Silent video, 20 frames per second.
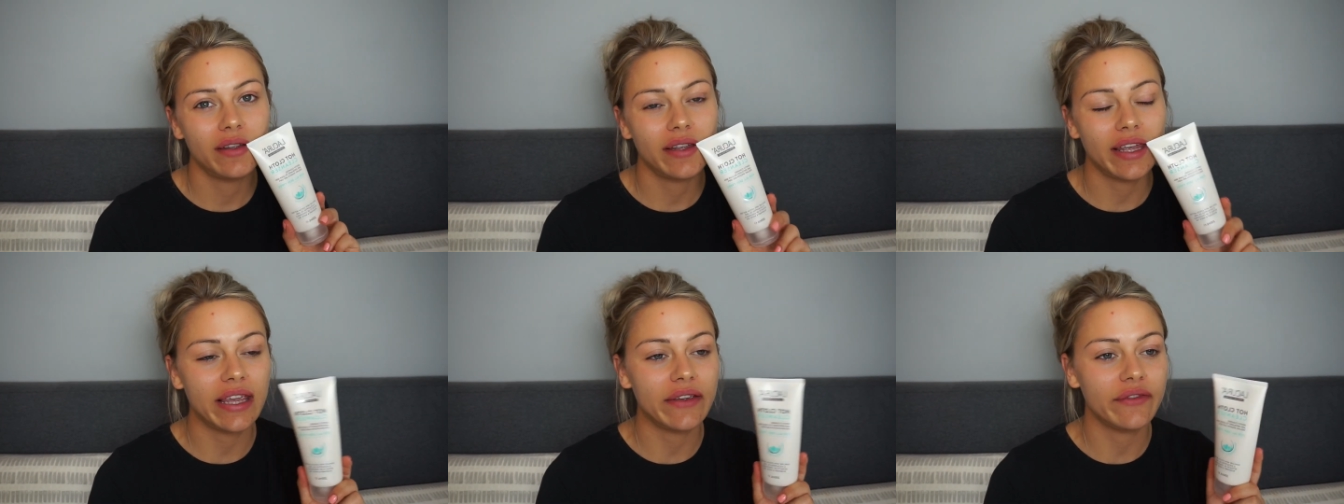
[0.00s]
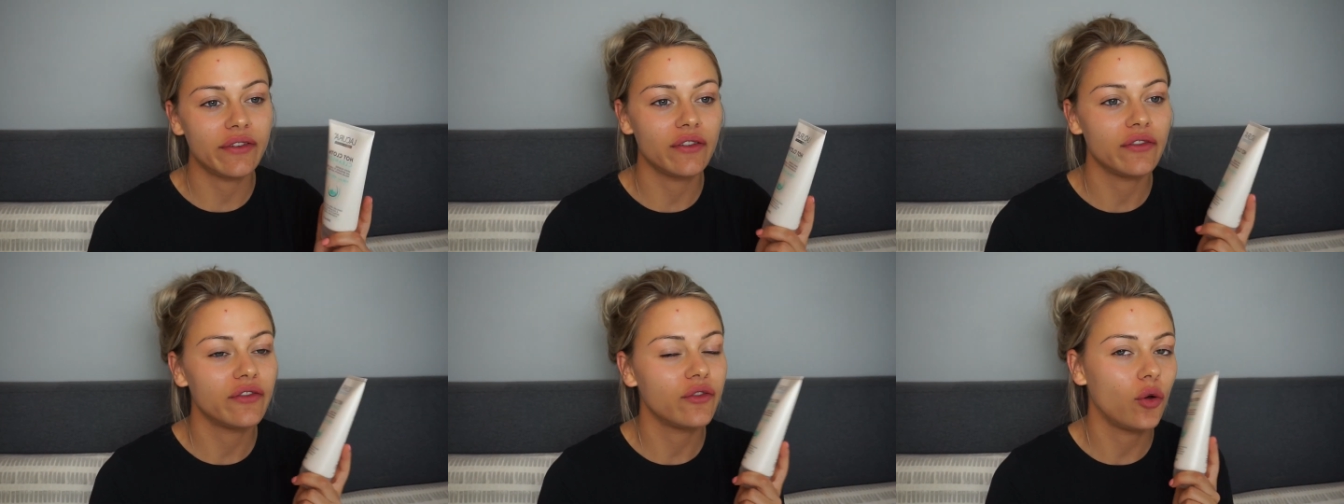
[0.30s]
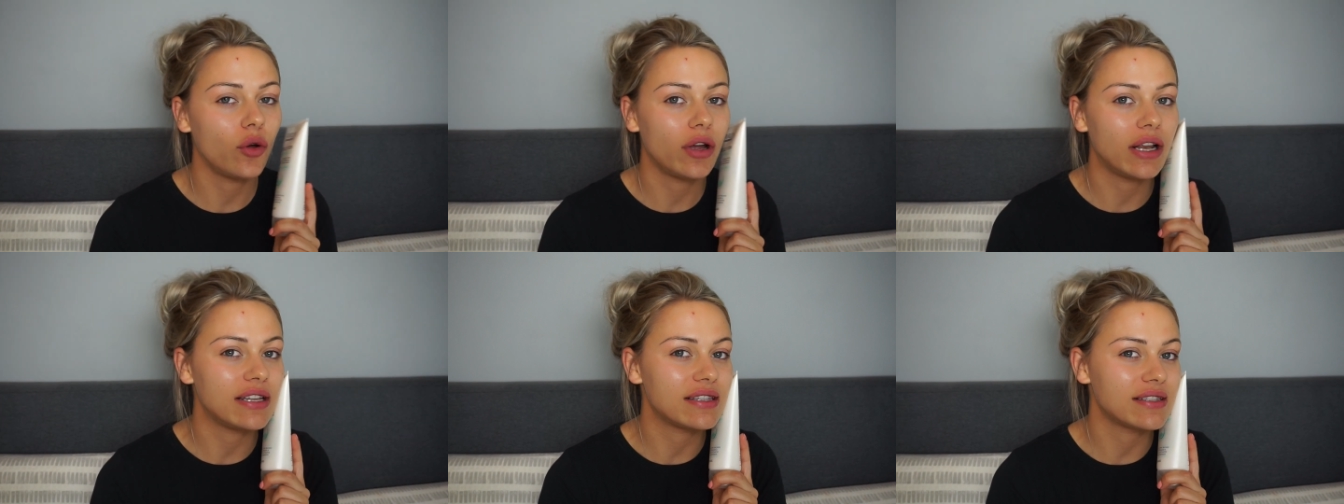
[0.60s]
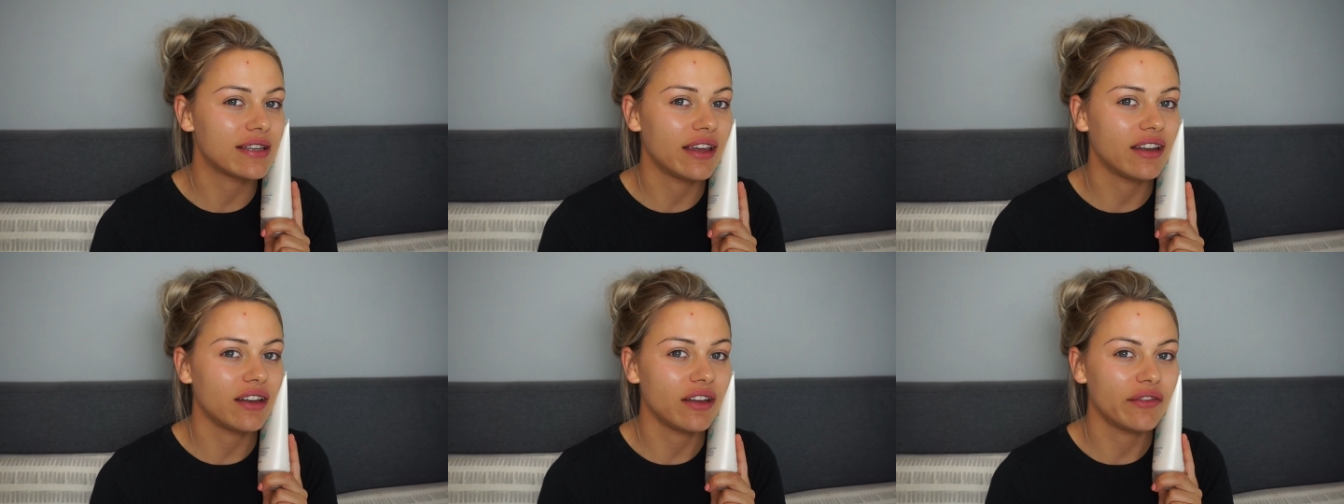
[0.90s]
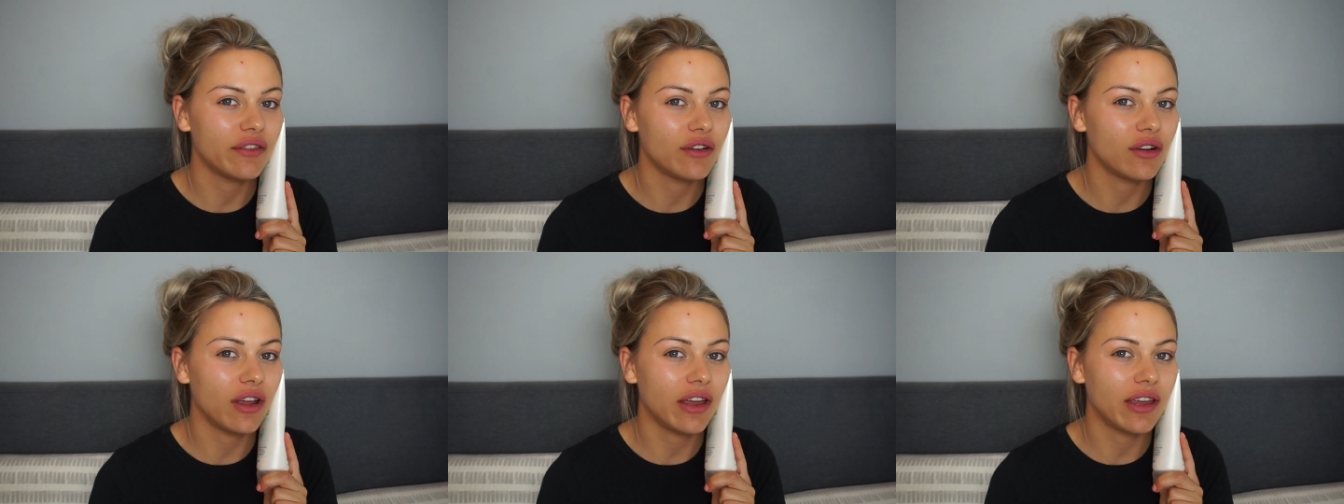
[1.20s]
even for oily skin I
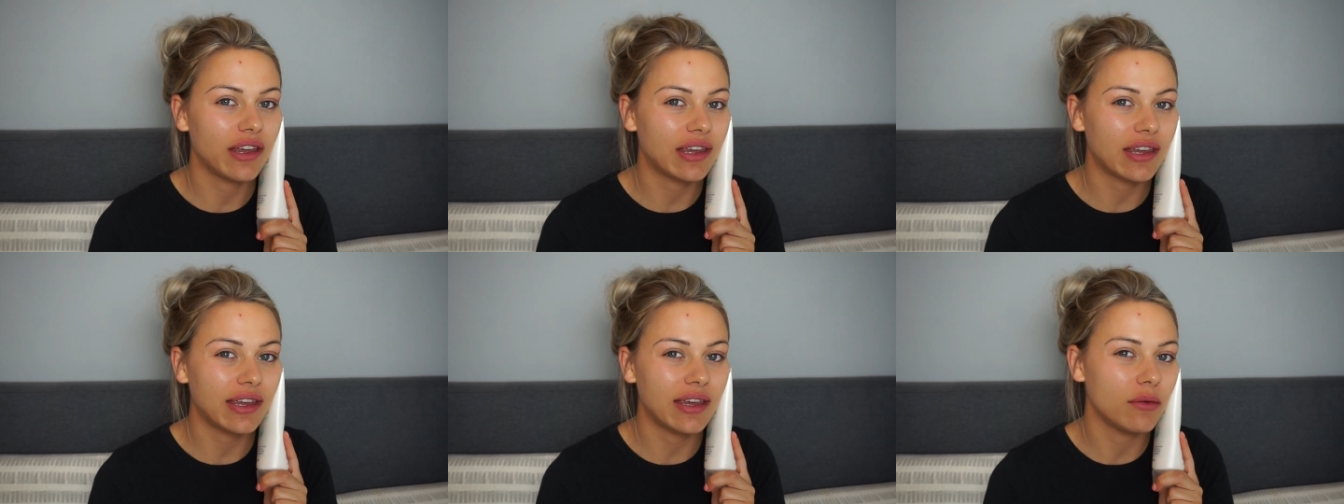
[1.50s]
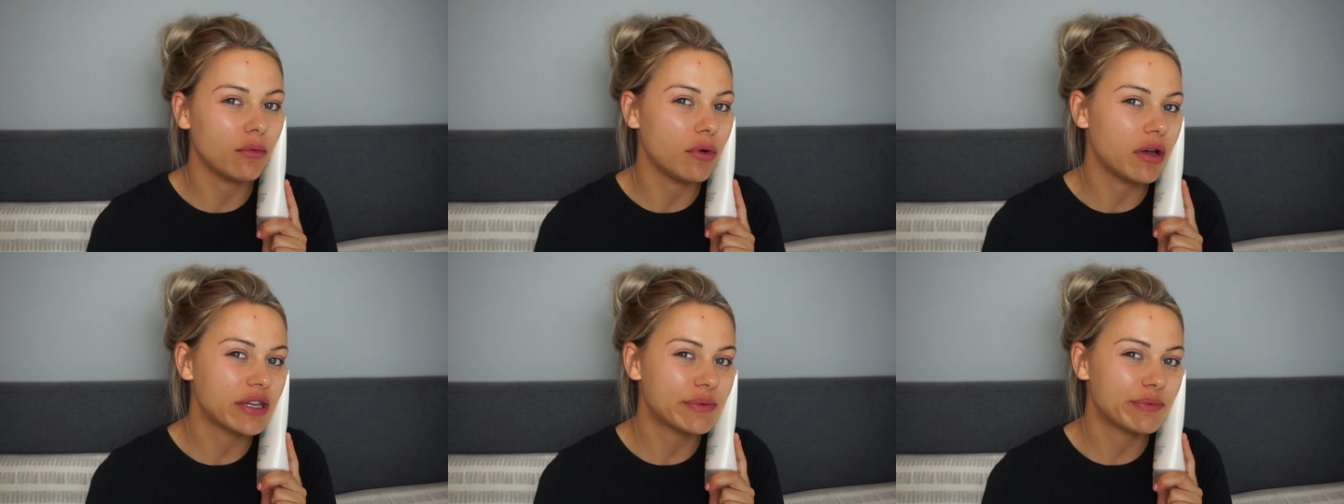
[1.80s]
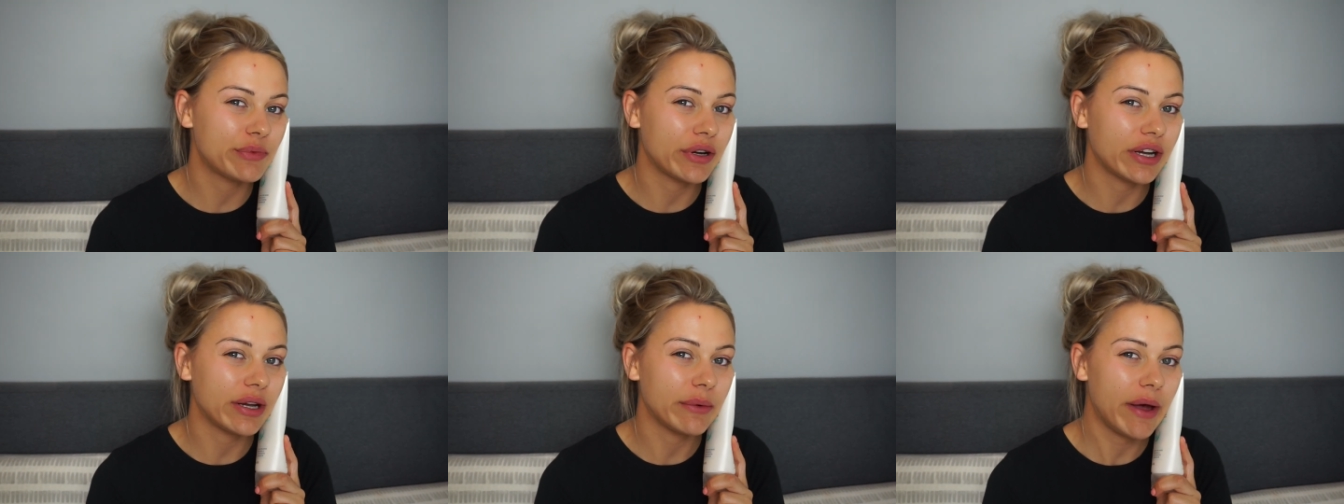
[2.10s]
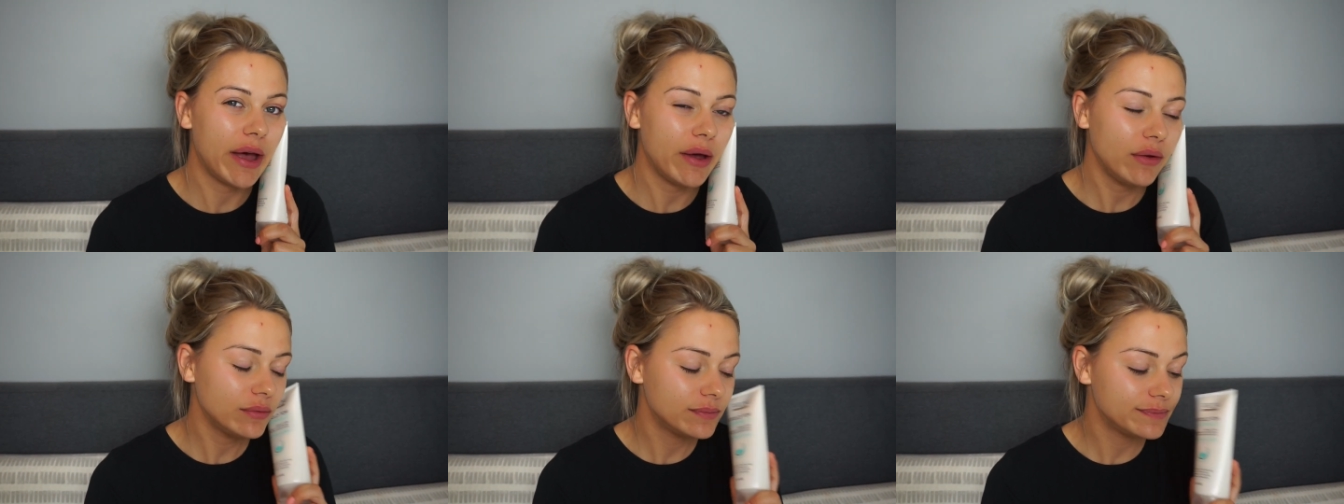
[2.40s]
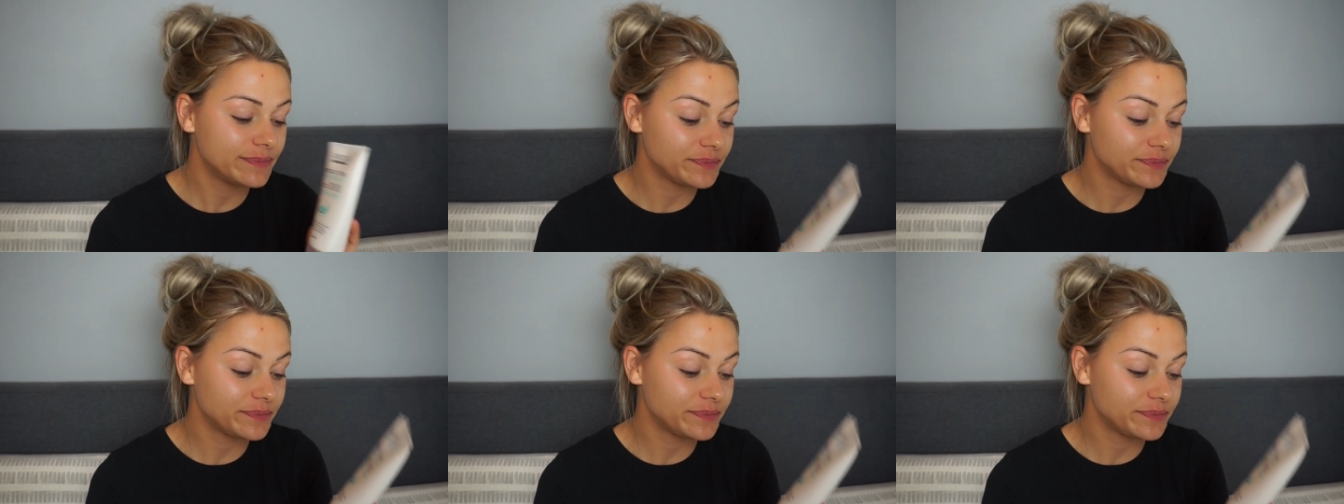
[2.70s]
feel like it works pretty well.